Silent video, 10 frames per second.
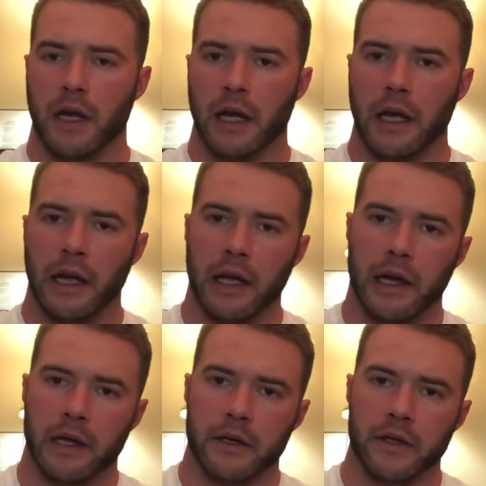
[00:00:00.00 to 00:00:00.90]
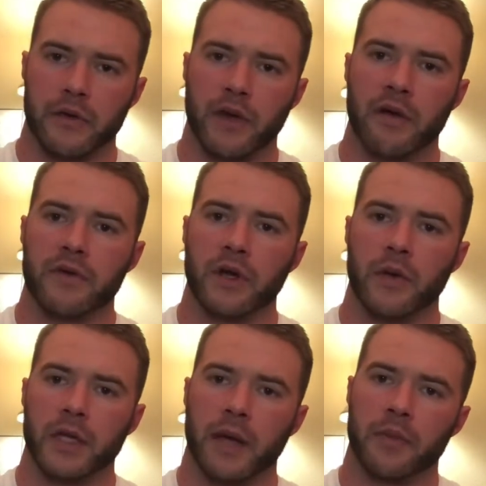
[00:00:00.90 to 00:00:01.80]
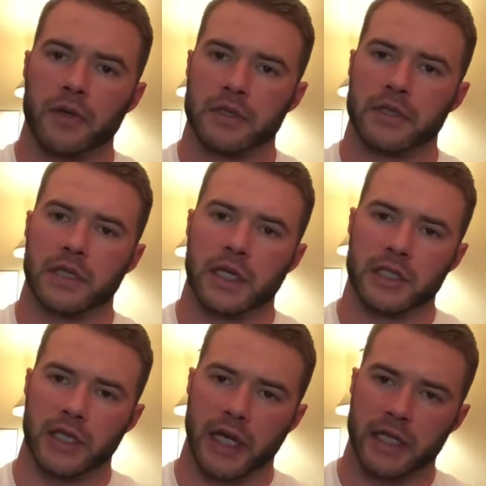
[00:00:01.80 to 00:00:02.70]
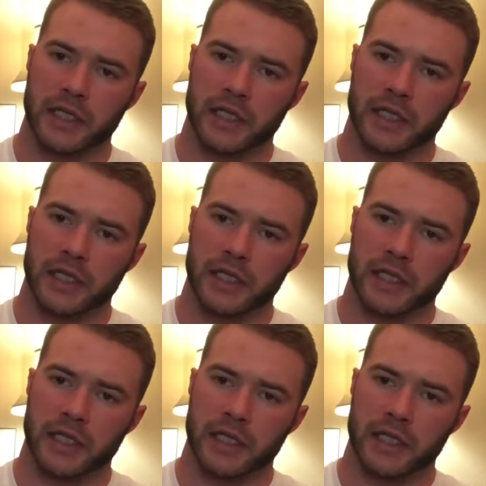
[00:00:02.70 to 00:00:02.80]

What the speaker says: And you never know when that person's going to change.